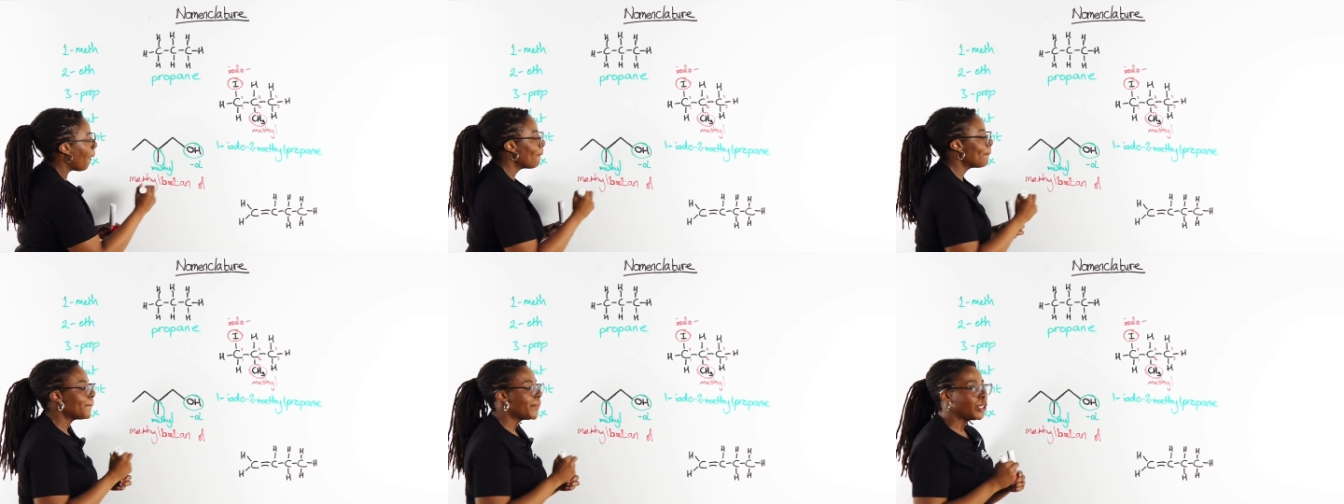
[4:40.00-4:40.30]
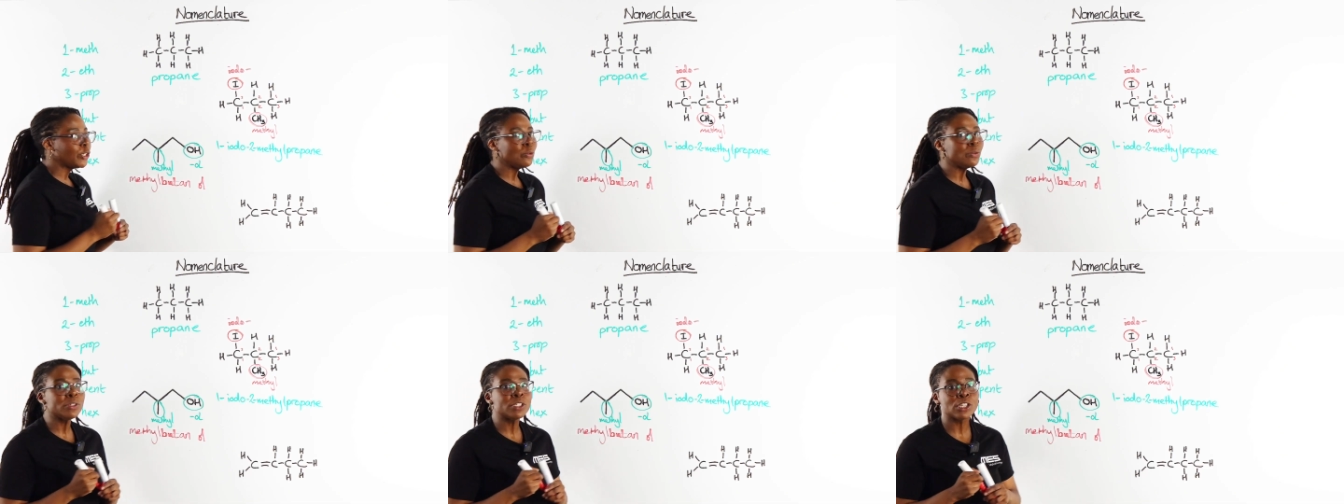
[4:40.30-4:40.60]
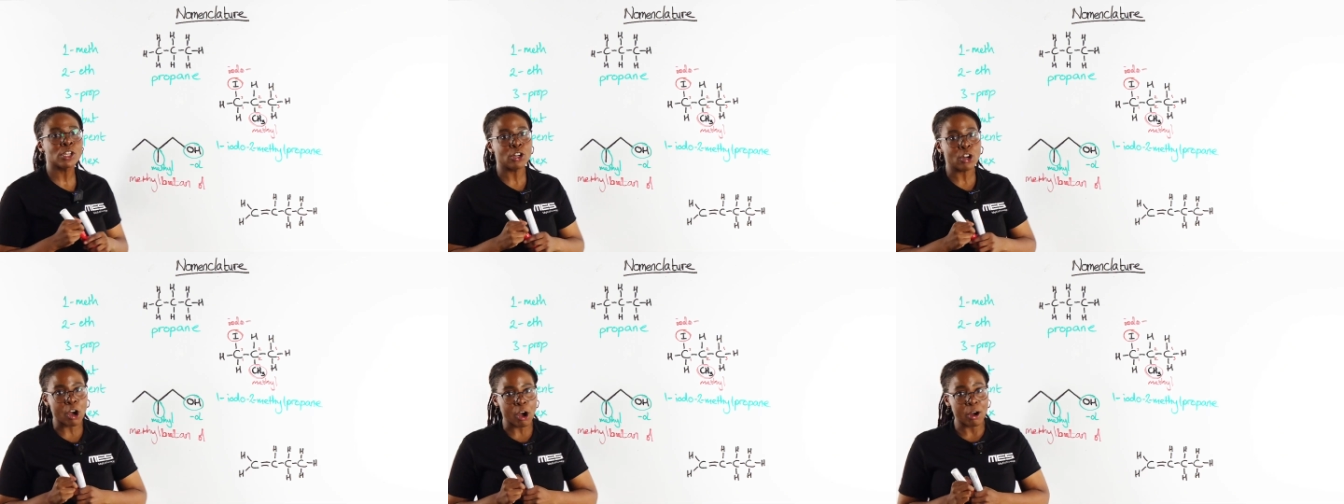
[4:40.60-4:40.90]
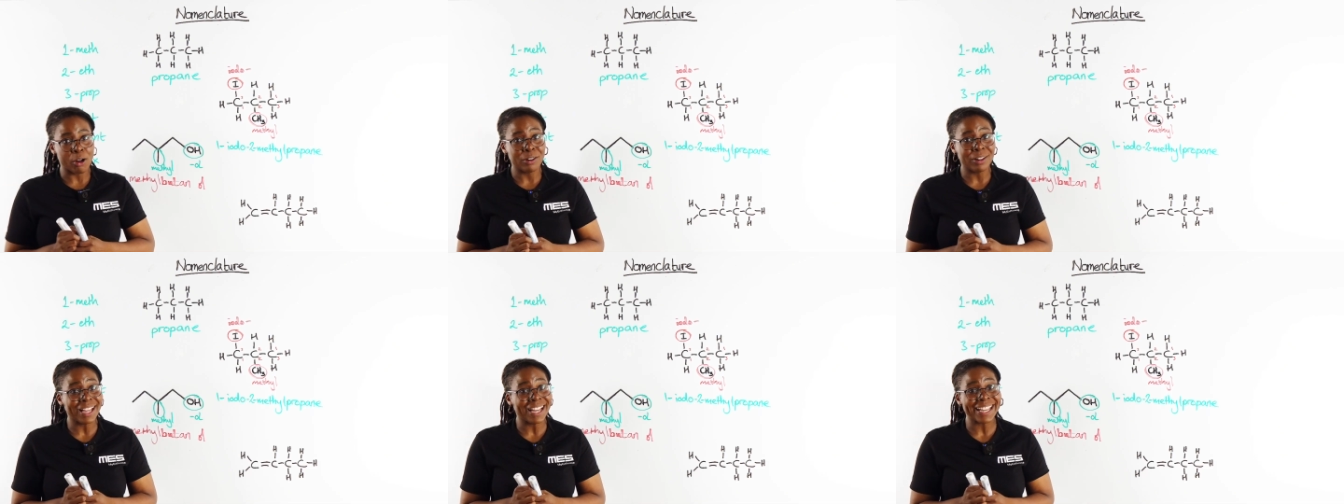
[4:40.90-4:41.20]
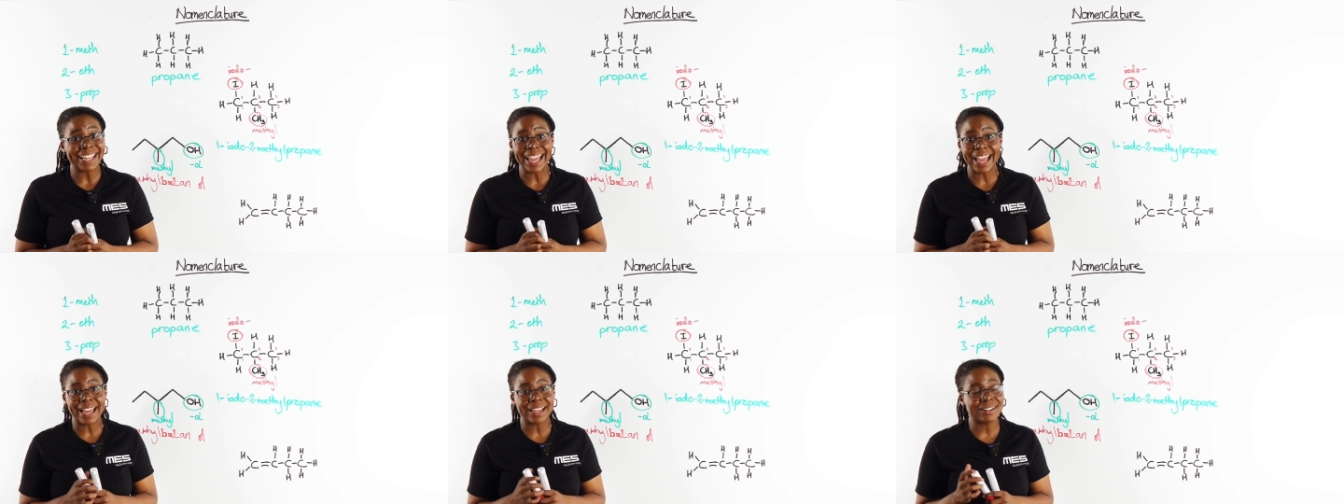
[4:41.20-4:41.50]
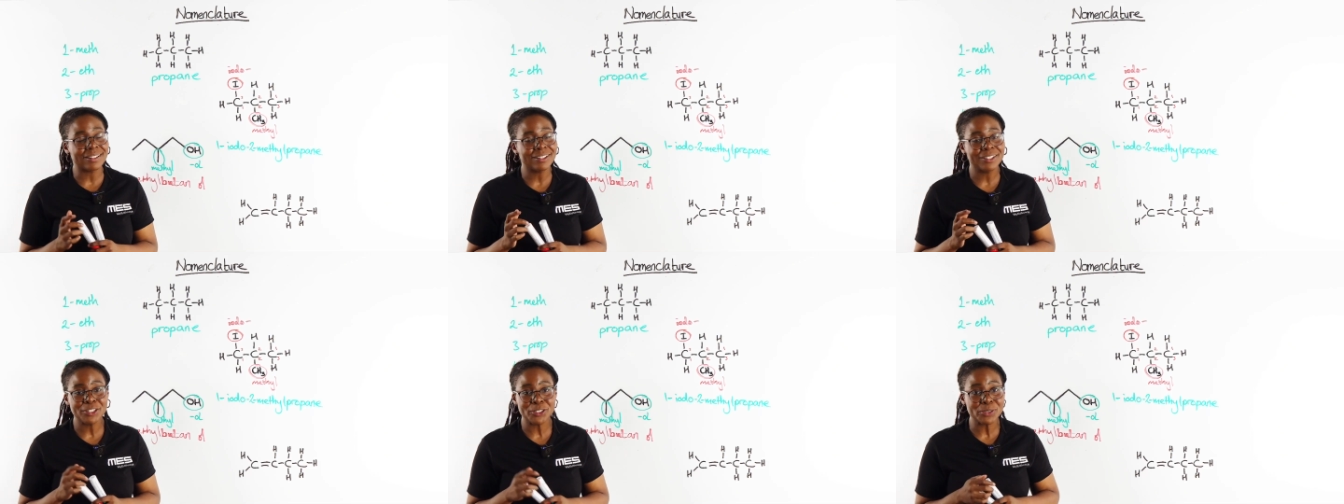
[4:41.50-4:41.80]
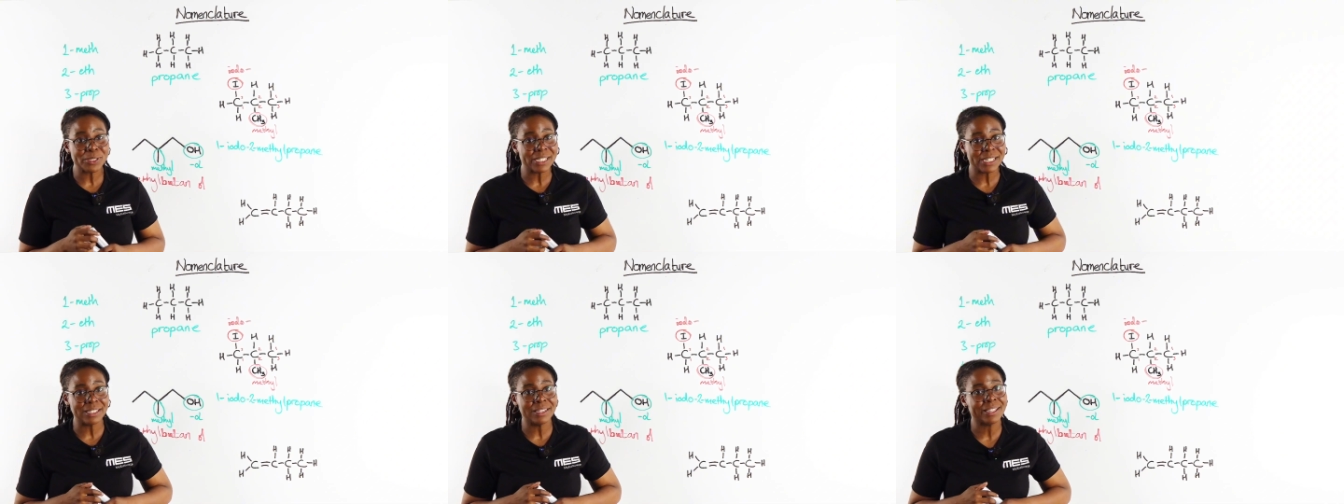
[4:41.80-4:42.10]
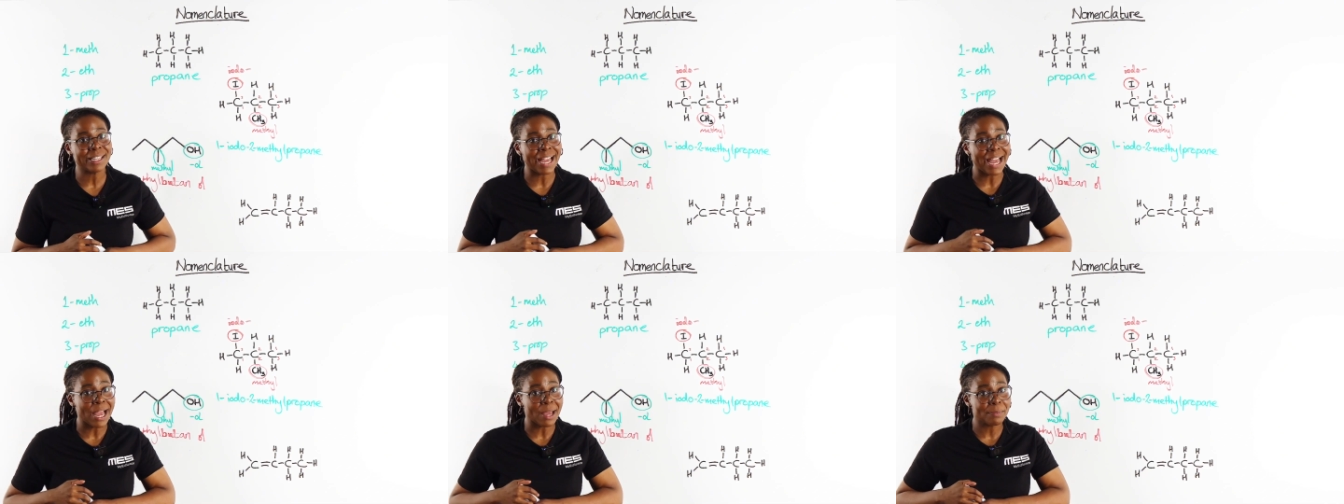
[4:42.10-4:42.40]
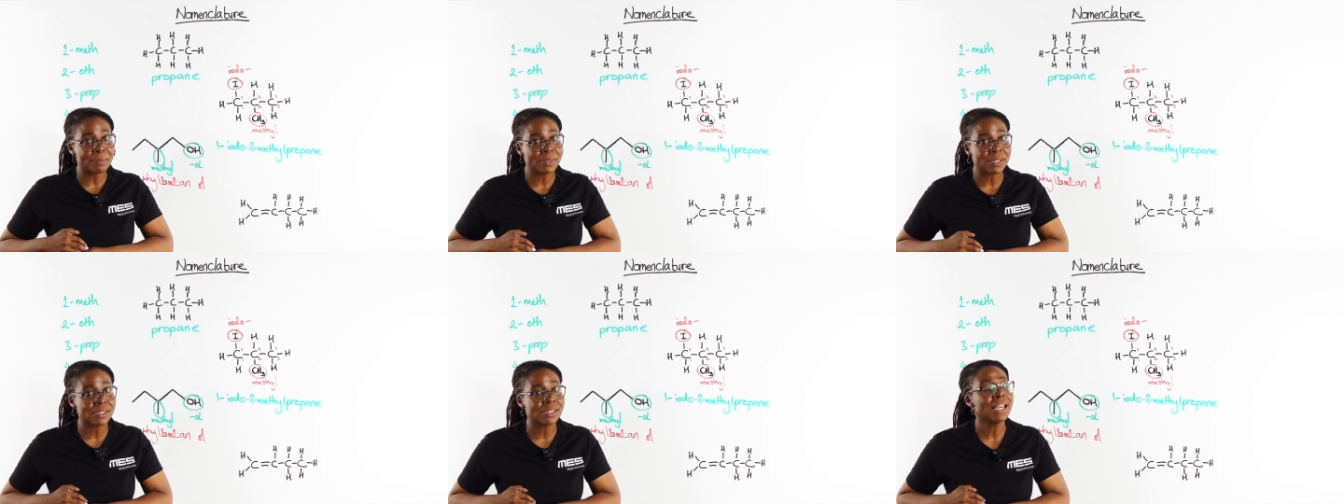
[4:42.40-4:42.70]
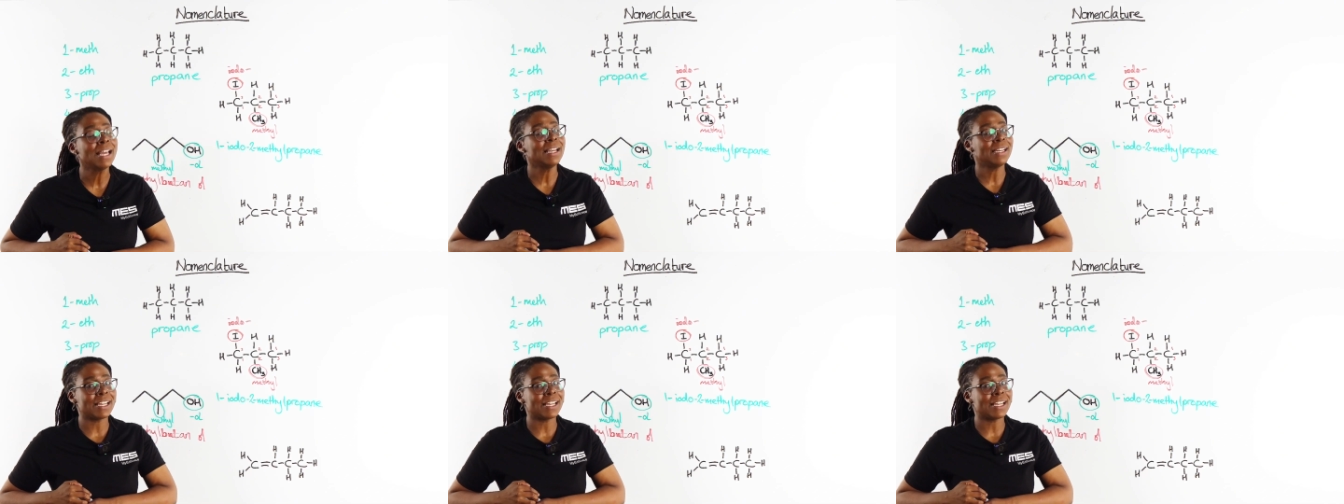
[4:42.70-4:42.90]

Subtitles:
butanol. Again, you see the gaps.